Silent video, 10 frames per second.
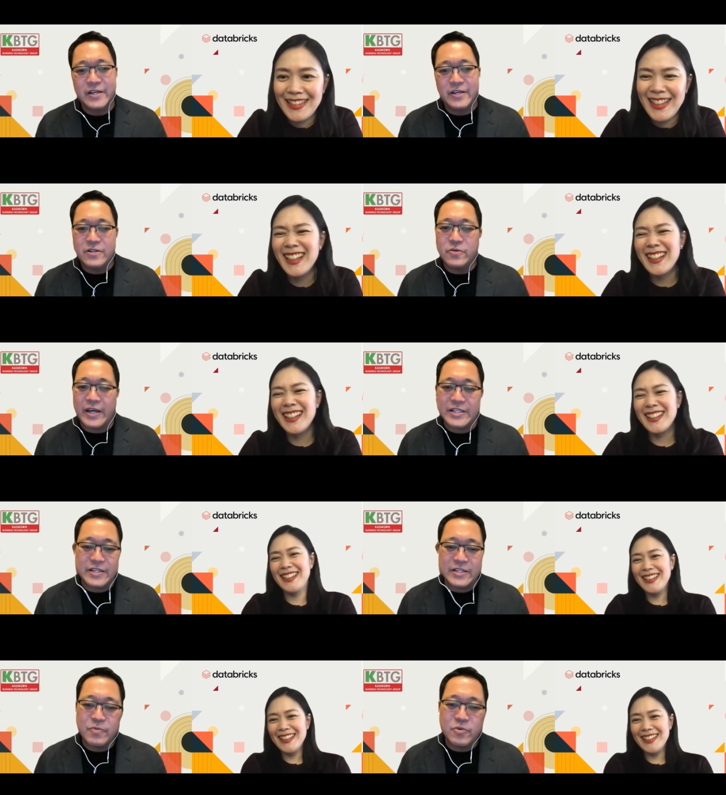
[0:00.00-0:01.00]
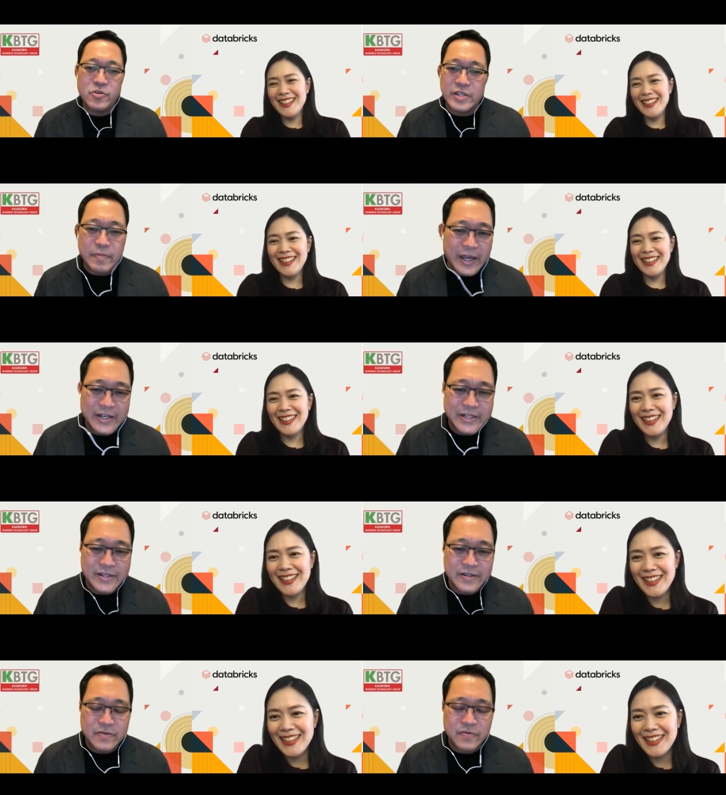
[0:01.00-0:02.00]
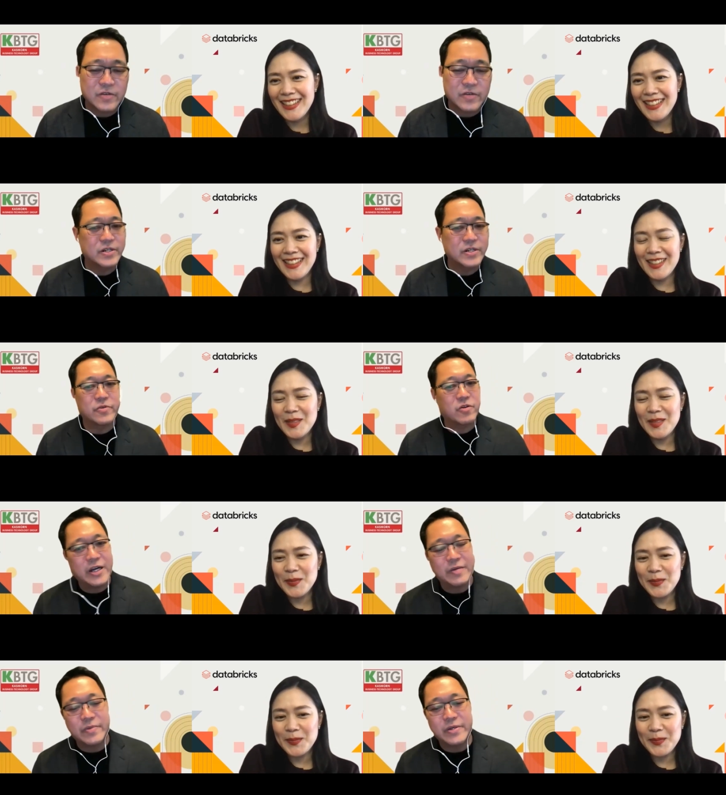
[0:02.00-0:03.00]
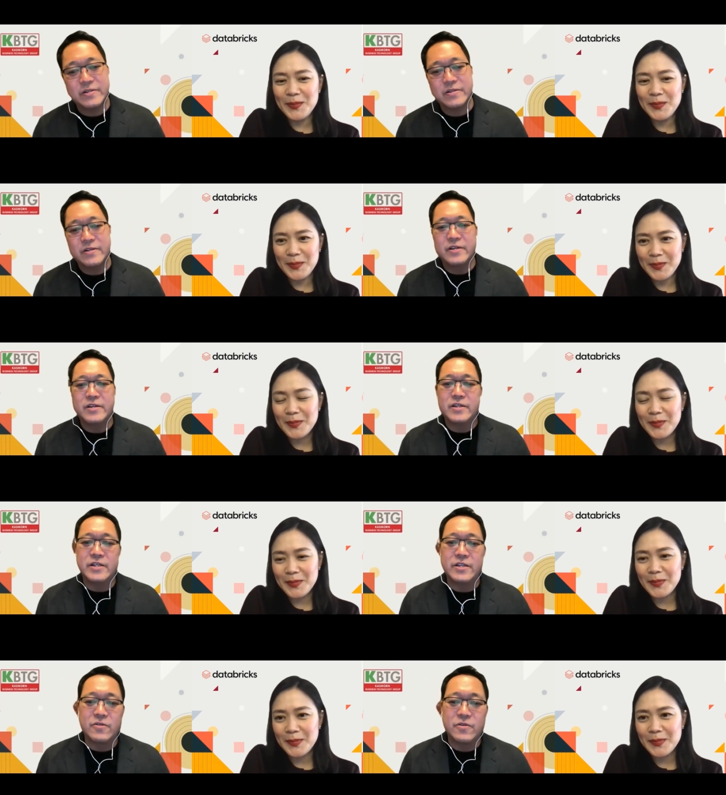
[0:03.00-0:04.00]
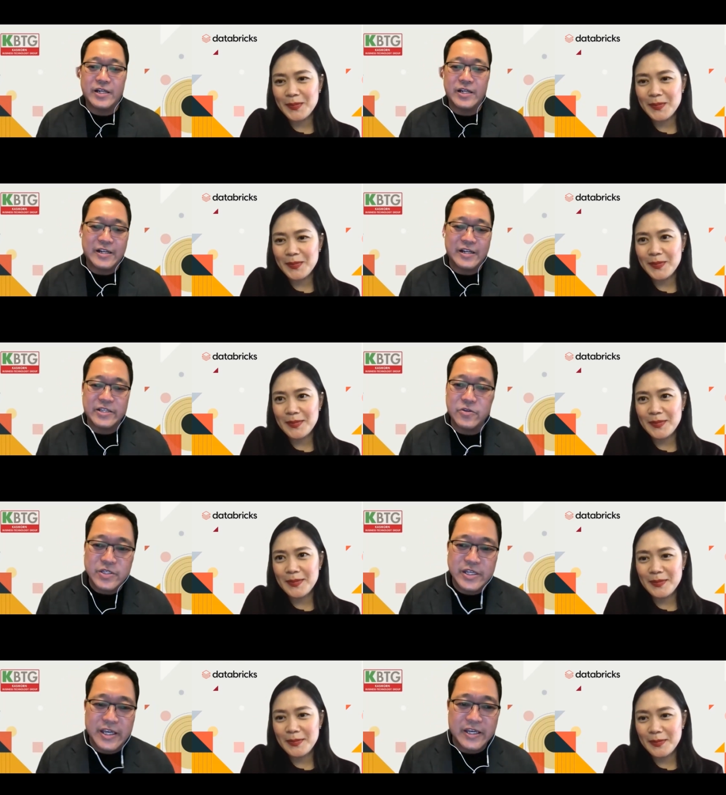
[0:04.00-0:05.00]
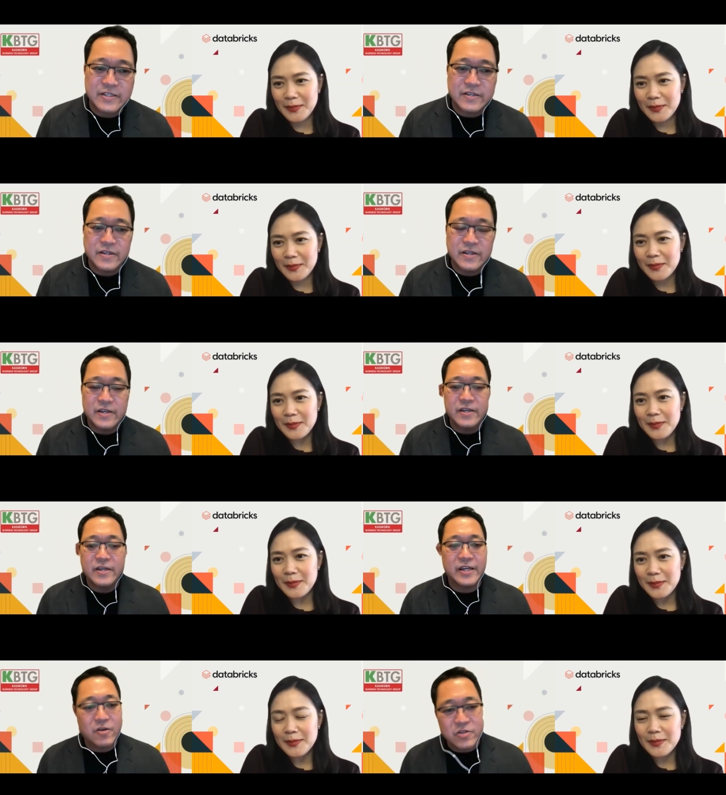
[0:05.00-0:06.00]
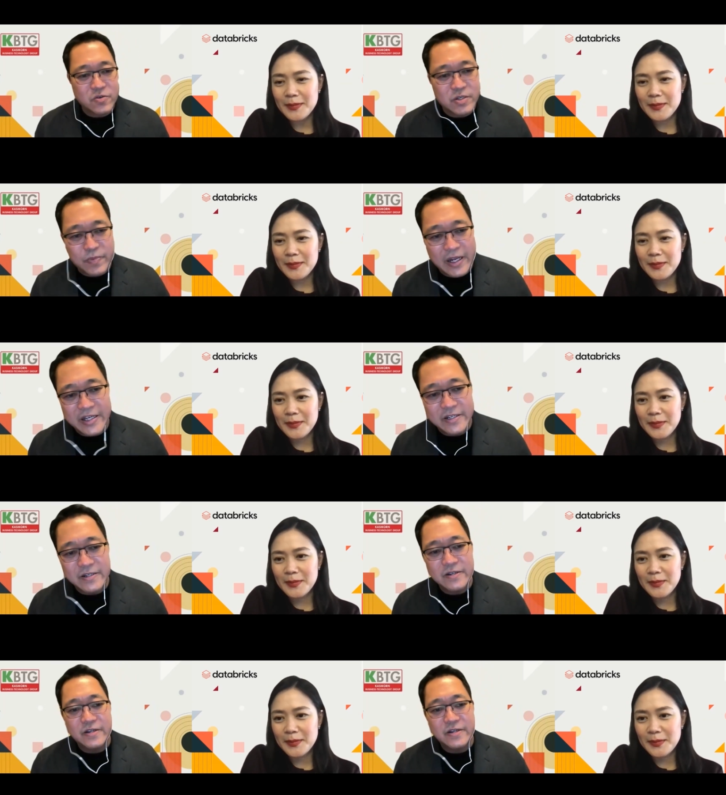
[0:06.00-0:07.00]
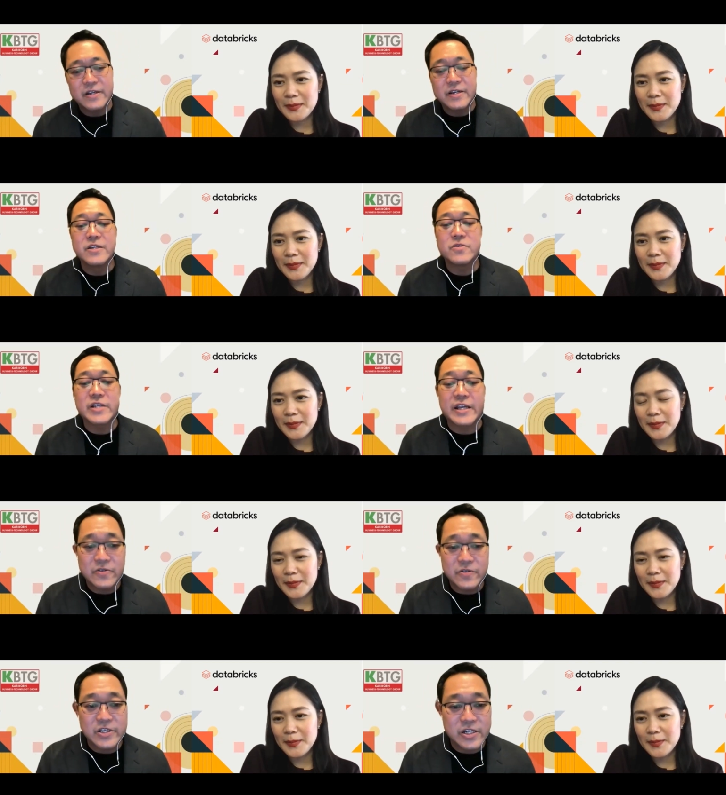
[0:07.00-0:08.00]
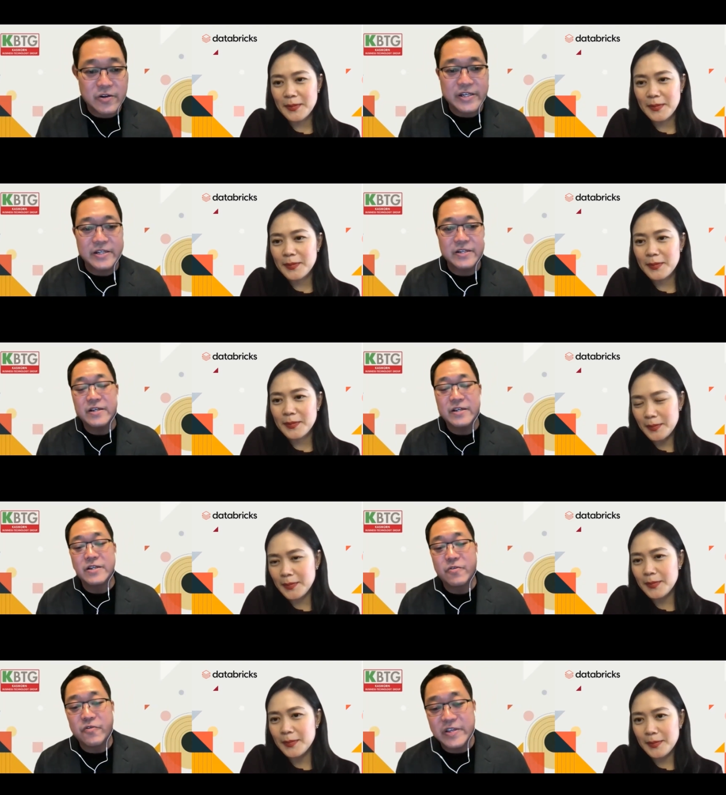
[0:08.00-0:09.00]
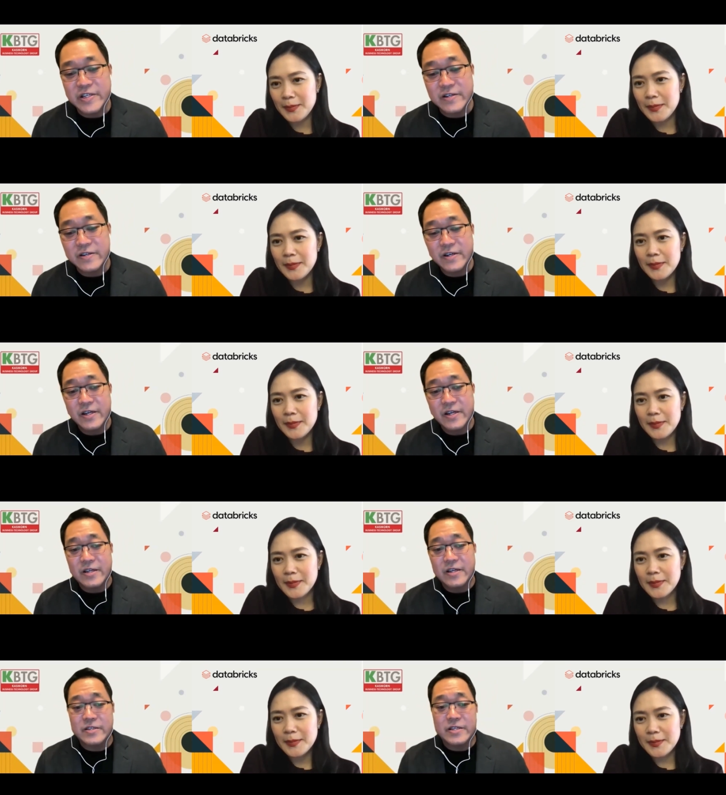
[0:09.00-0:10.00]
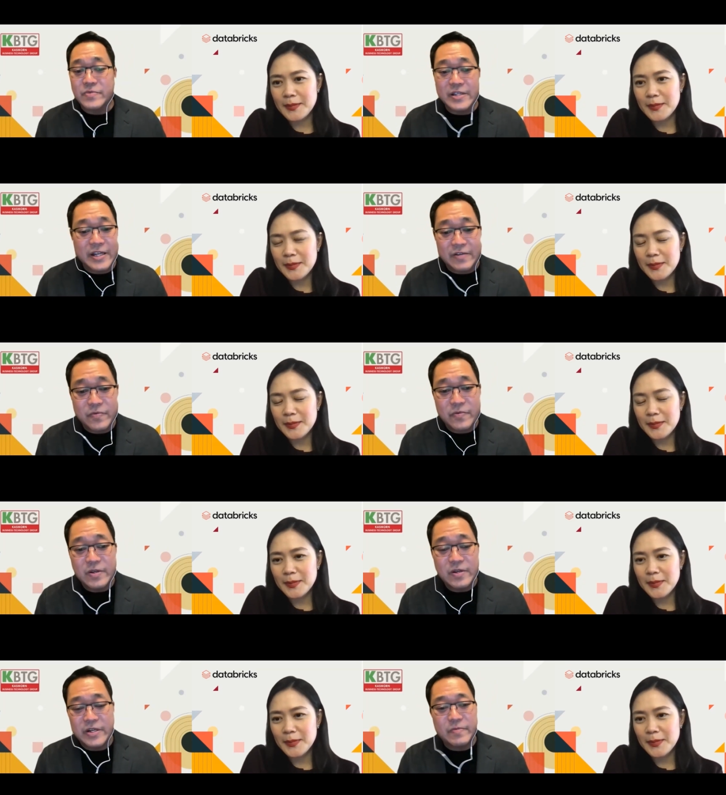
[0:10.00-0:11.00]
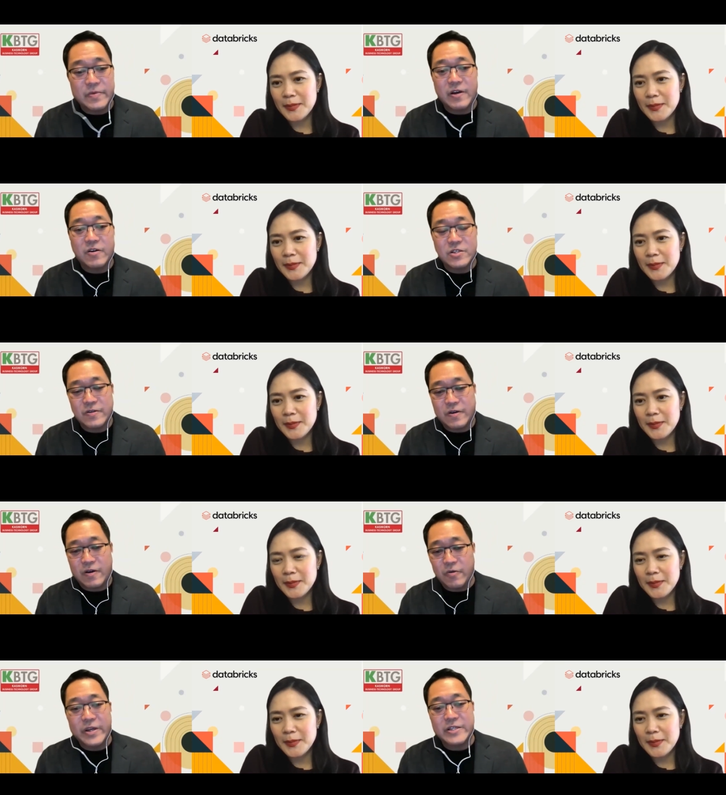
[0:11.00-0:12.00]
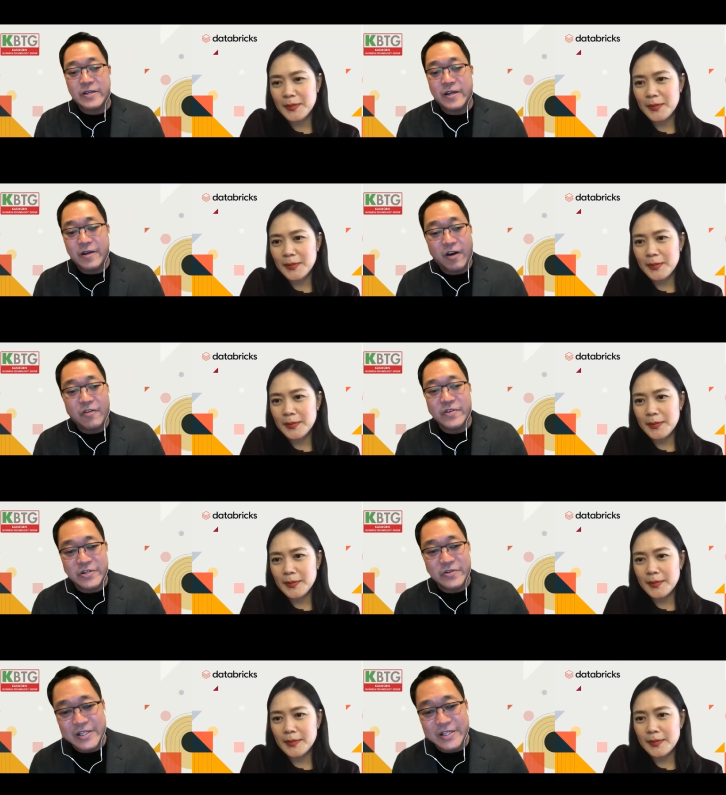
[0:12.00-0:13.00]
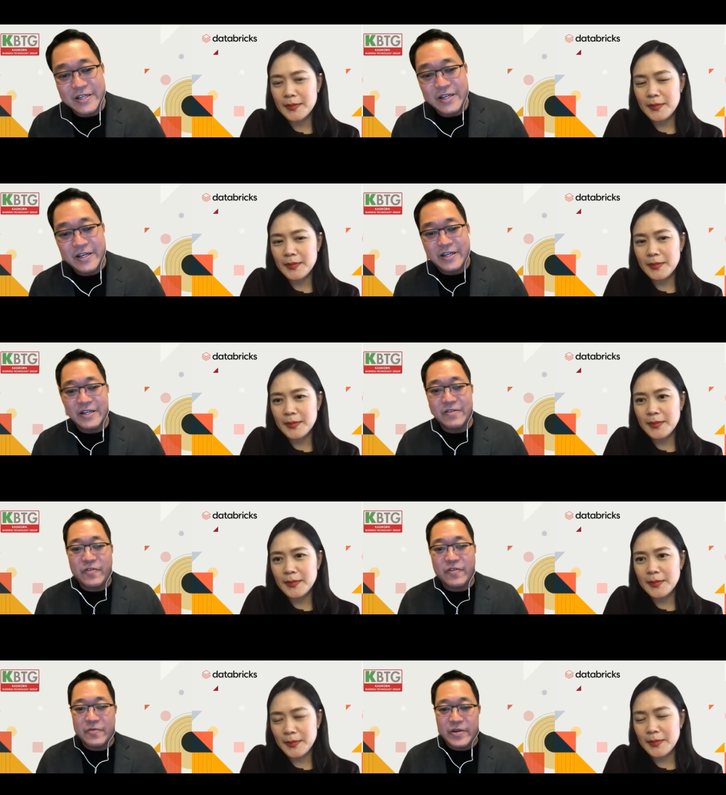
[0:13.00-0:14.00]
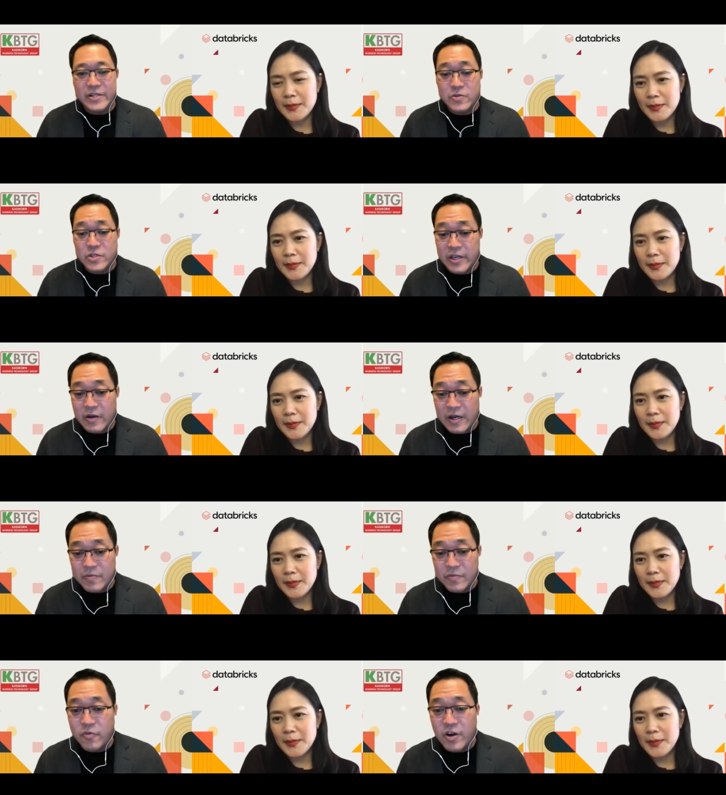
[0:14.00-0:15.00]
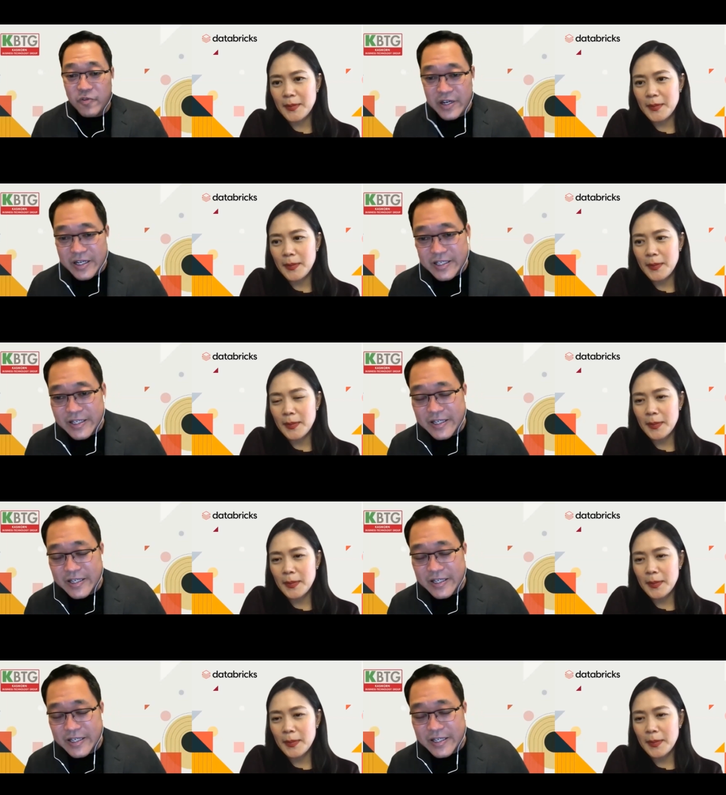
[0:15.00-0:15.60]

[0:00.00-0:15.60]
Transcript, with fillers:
Speaker 1: to access both demand, whatever new requirement, new analytic use case, and also supplier, new technology trend, new feature, something that they will always offer to us. Then find a way to scale up what works.